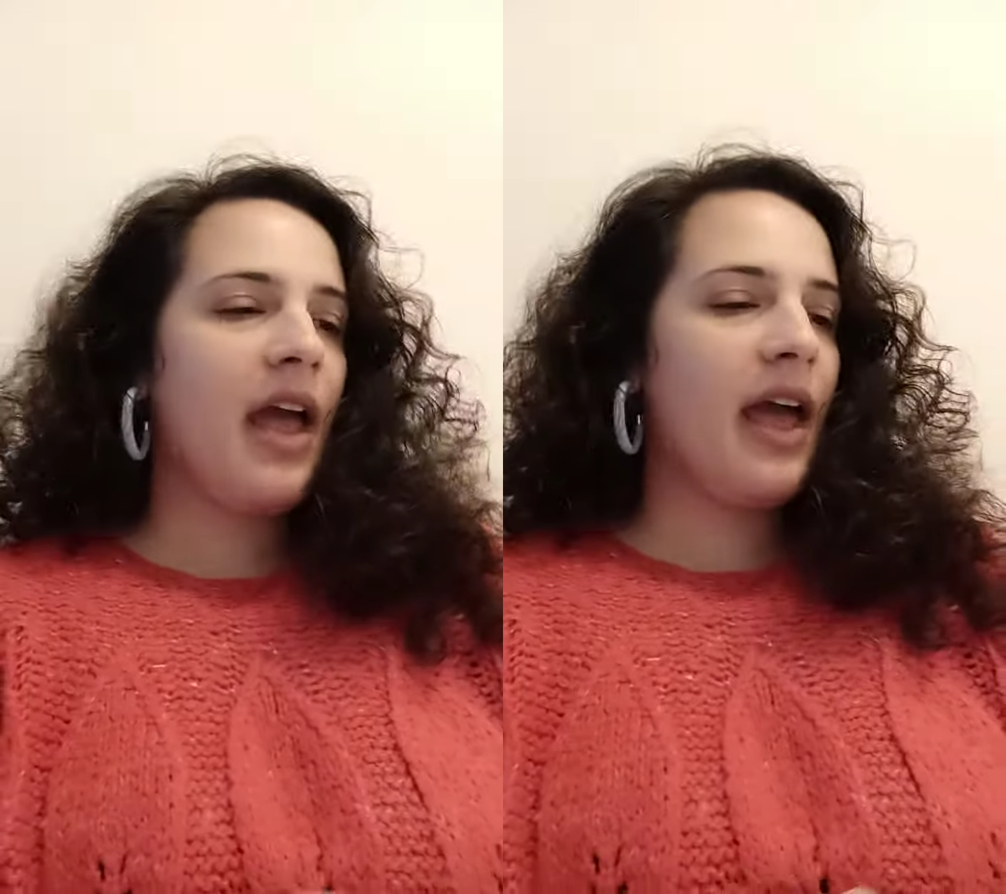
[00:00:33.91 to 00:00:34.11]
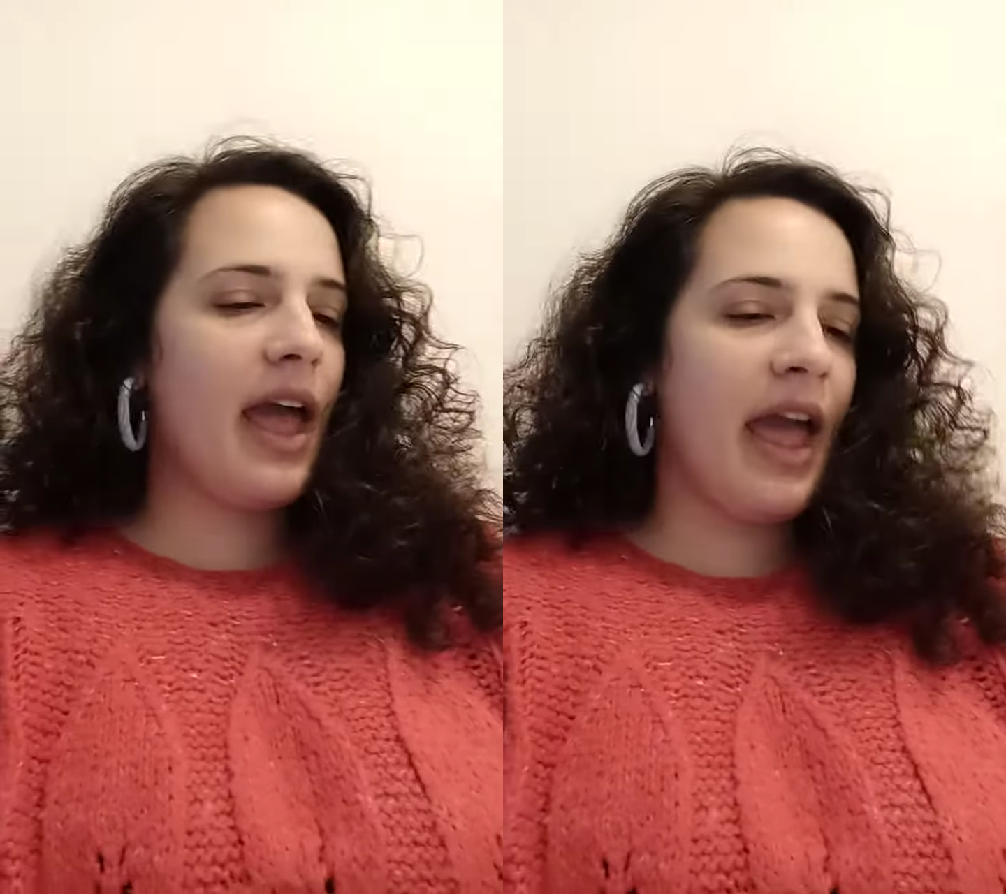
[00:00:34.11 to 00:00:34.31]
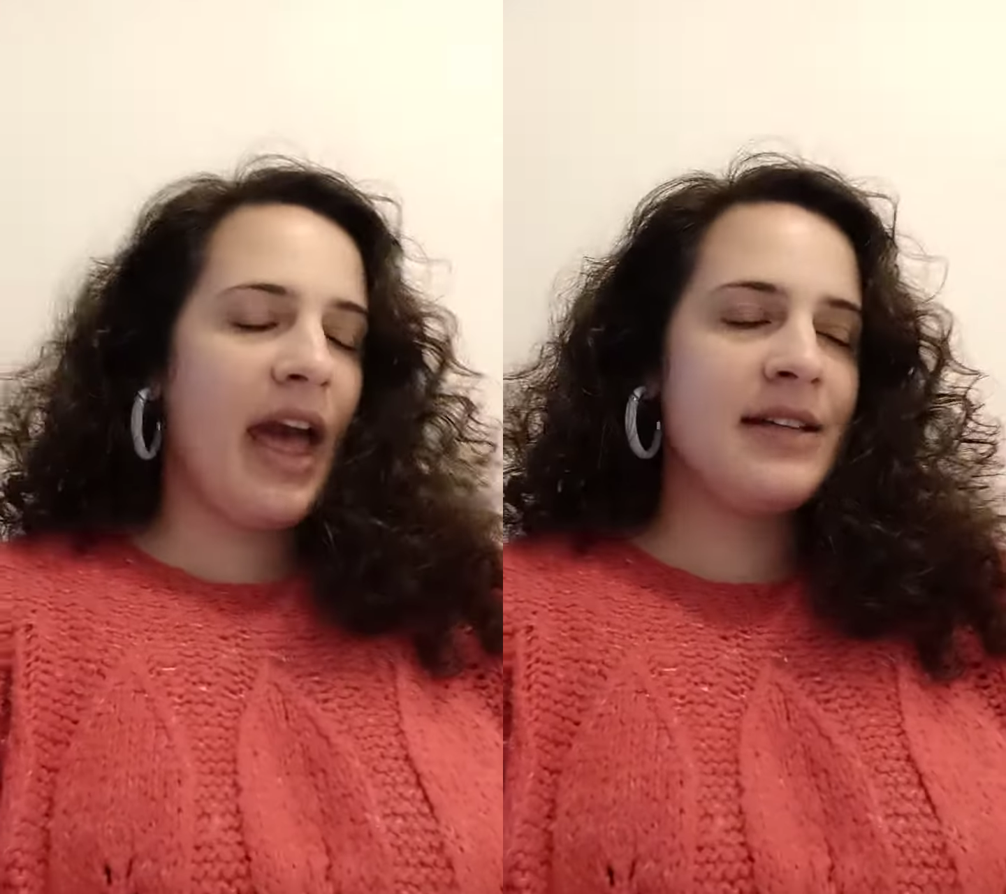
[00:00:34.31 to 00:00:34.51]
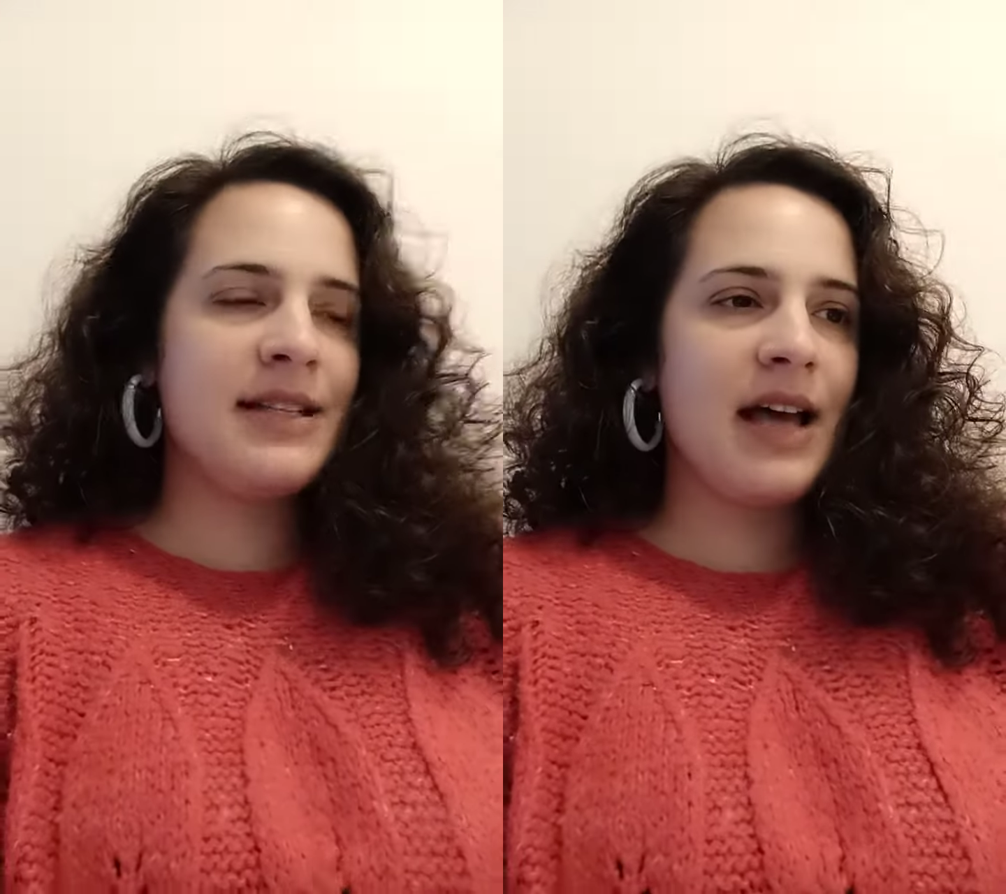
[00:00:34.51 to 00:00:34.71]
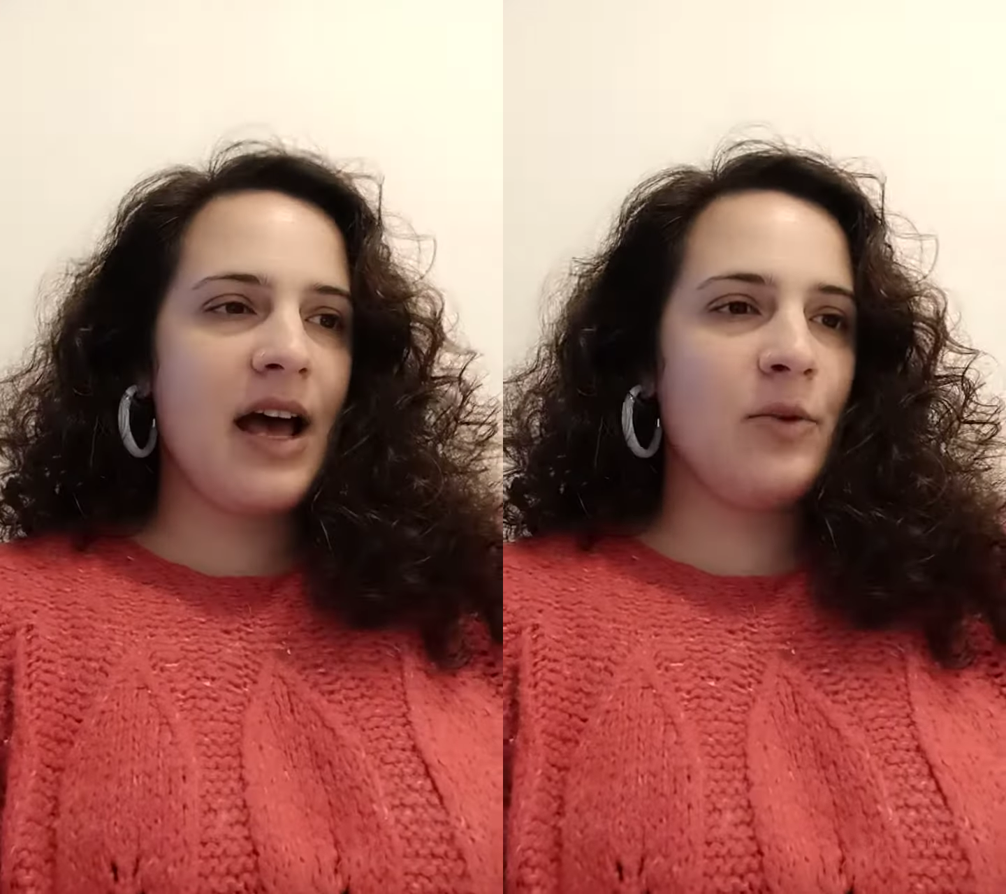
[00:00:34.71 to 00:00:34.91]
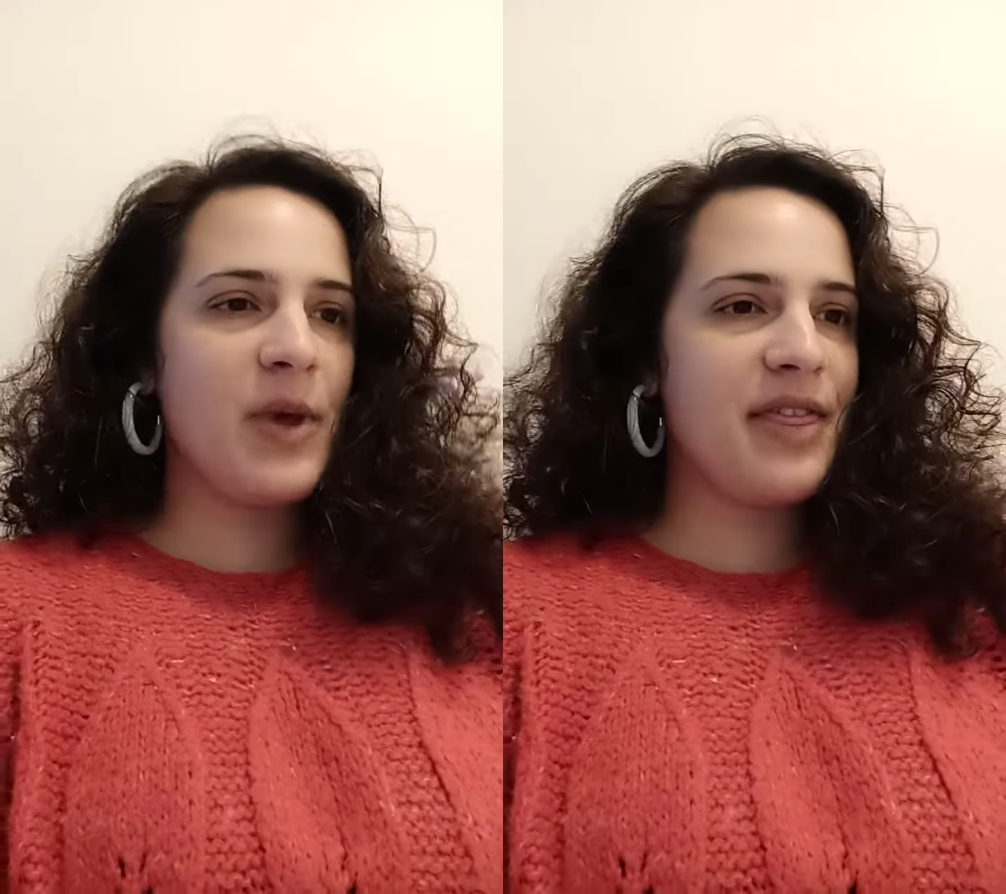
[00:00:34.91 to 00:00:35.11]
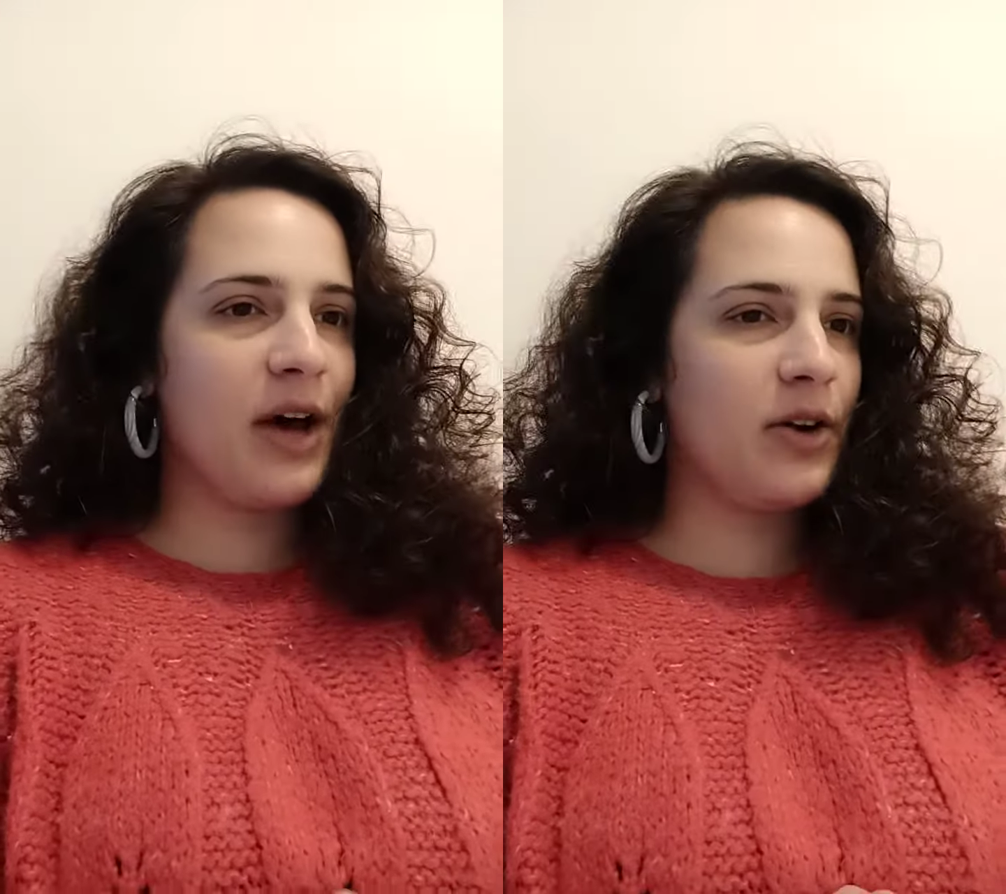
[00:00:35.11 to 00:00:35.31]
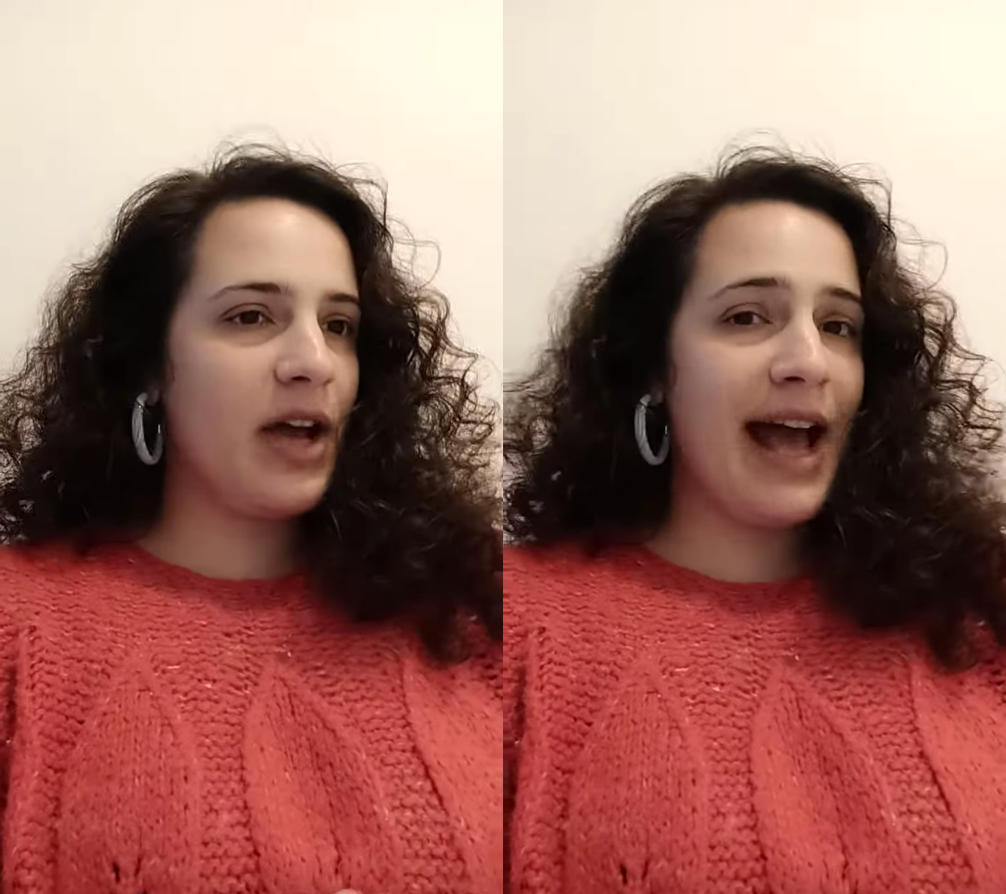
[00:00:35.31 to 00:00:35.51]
And without